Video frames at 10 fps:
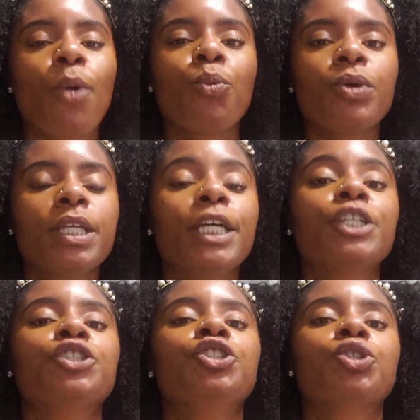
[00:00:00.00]
really
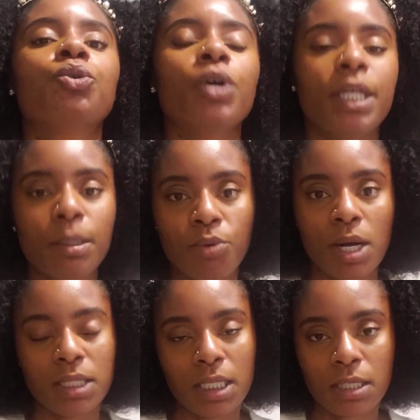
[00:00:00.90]
enjoyed the
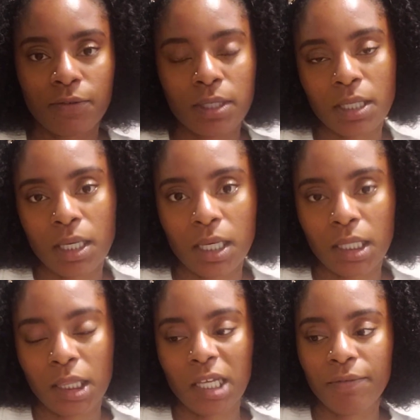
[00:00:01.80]
process of cooking
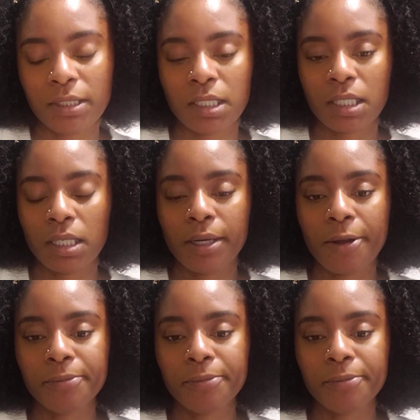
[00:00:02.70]
and loving to cook